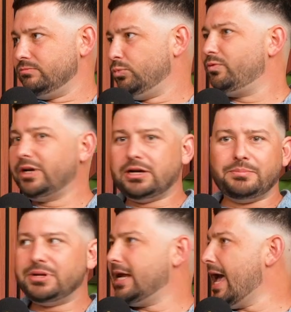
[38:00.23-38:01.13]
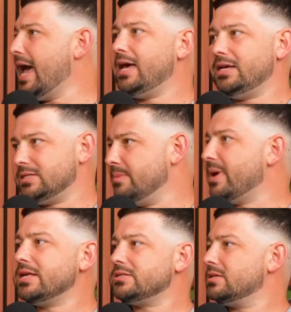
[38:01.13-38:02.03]
roofing company A is the
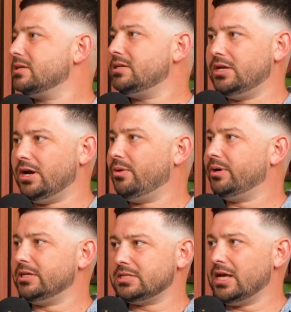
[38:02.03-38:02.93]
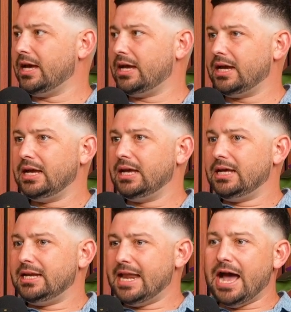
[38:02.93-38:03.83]
best, And it's like
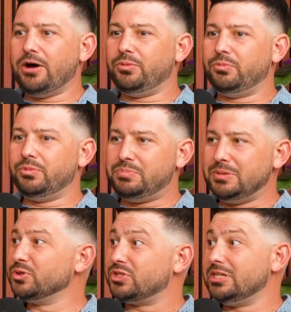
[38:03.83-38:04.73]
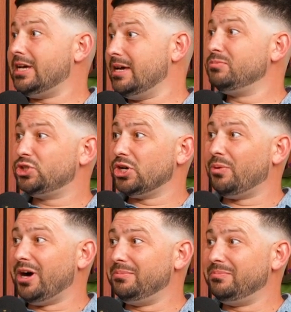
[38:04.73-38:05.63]
now when people see him show
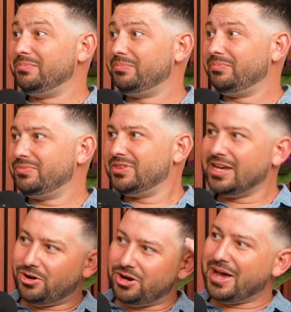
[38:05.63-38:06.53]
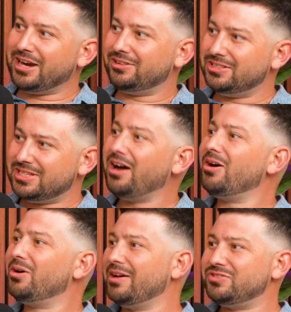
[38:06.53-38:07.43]
up, they automatically say,
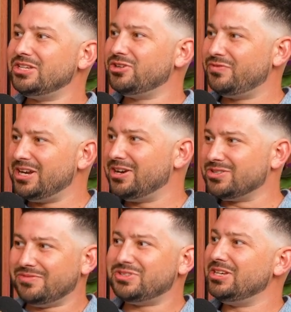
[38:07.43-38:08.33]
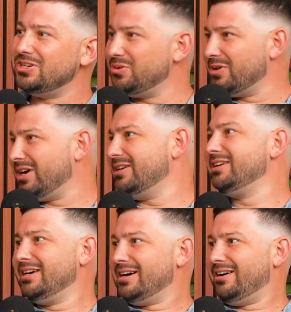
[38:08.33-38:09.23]
oh, I've seen your videos. I've seen you on
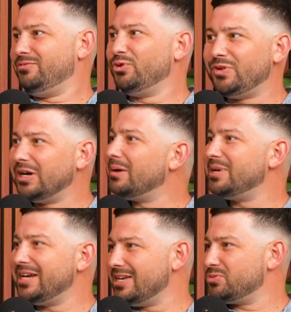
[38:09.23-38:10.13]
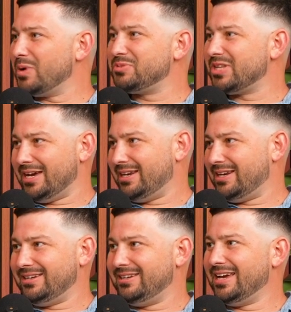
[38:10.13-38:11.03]
Roofing Company A's website.
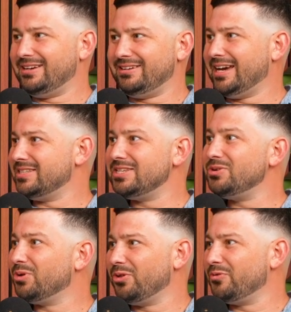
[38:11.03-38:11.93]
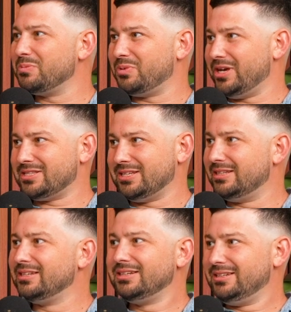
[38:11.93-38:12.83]
And I see you all over the place. And